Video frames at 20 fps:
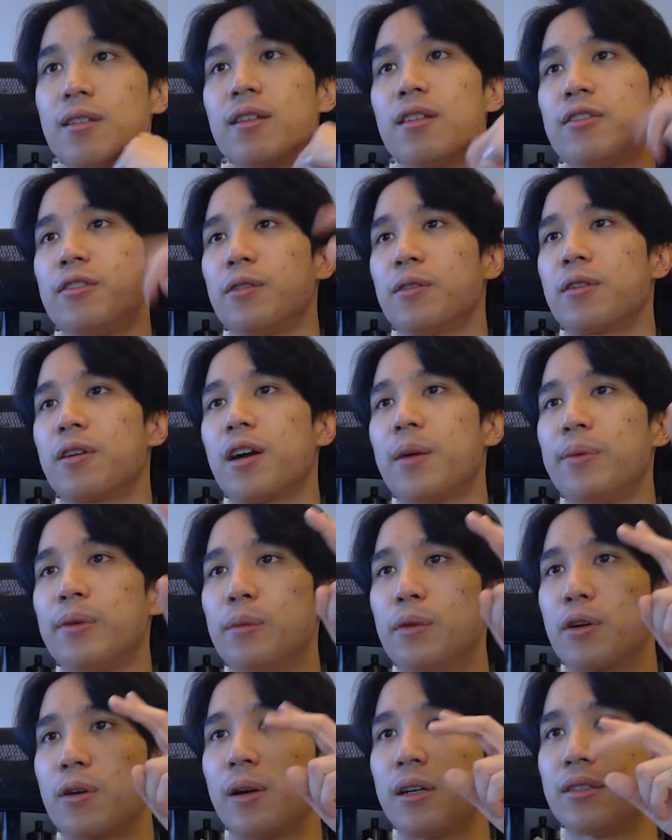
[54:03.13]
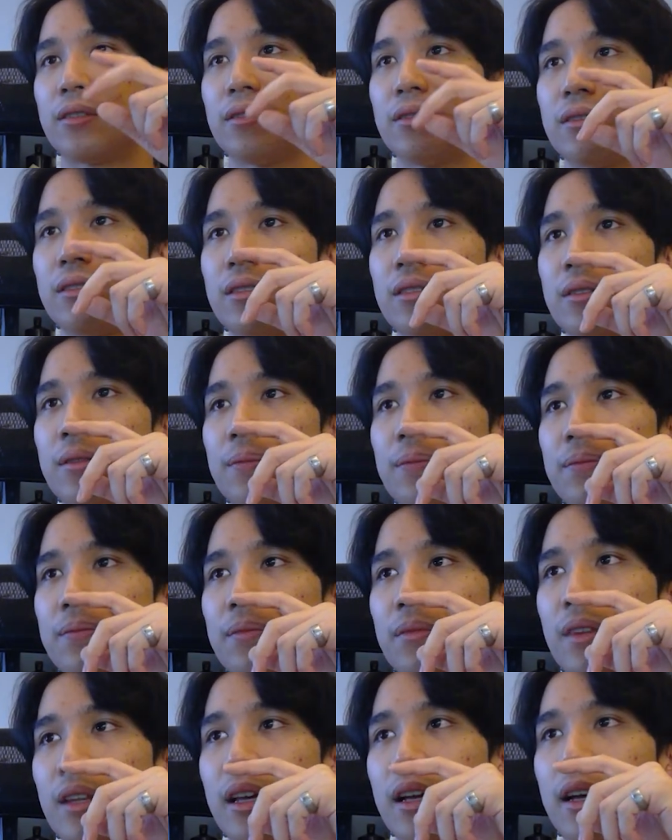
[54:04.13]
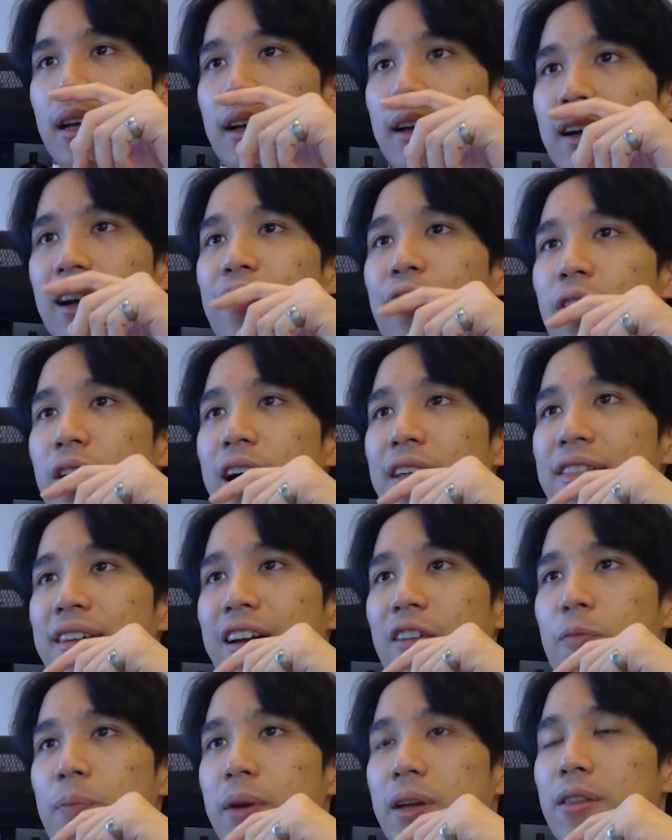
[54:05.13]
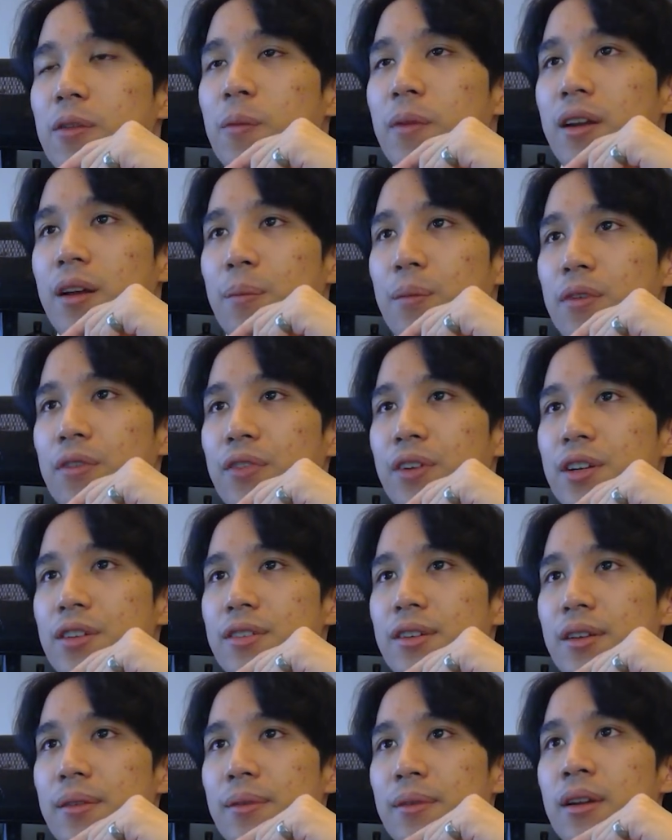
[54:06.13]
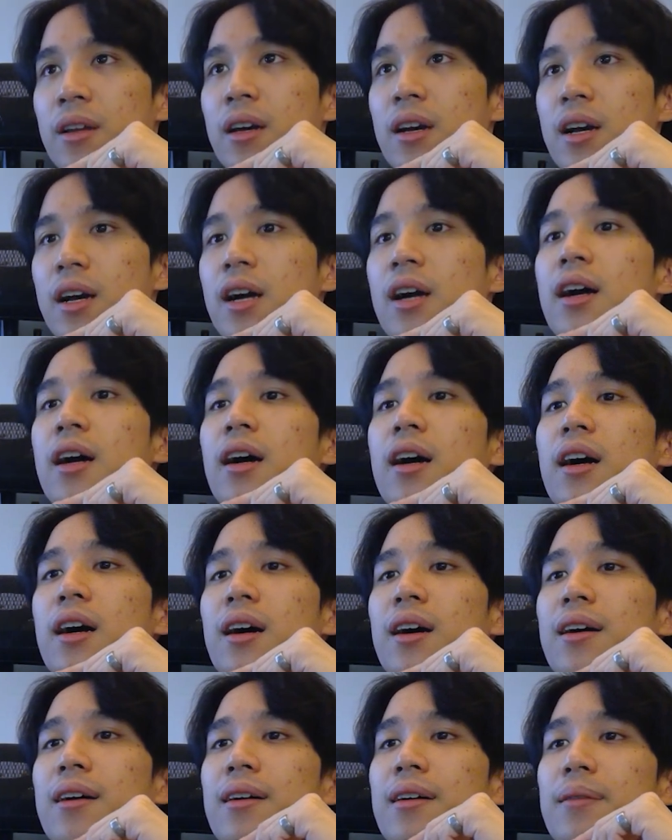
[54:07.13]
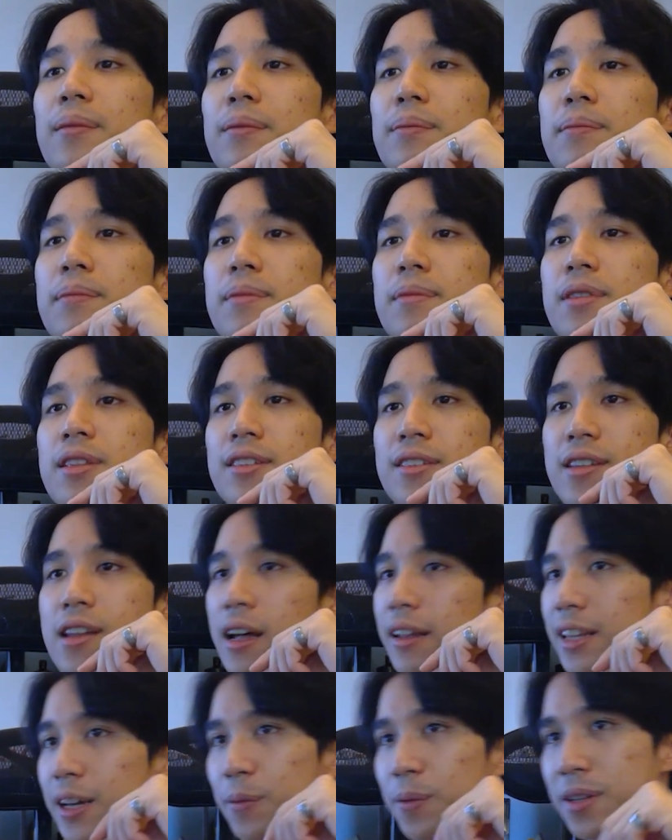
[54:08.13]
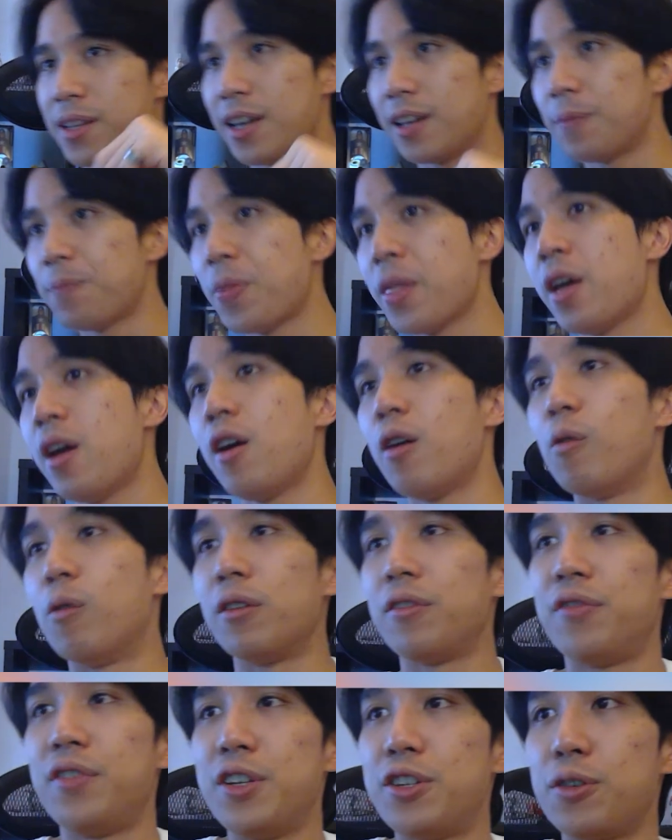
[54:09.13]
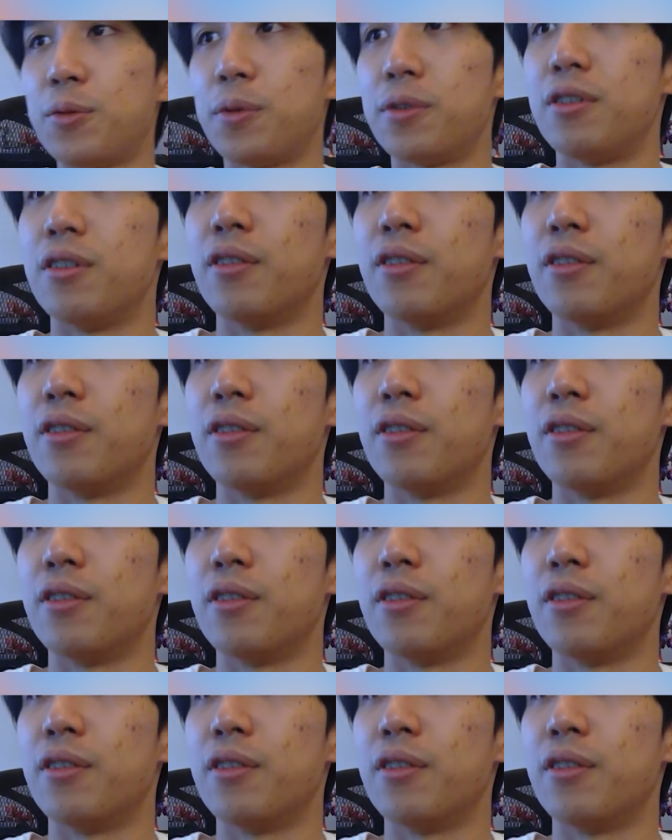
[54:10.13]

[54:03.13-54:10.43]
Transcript: So a couple more questions. I think I've picked the one I'm going to finish on. This is not that one yet. What feature would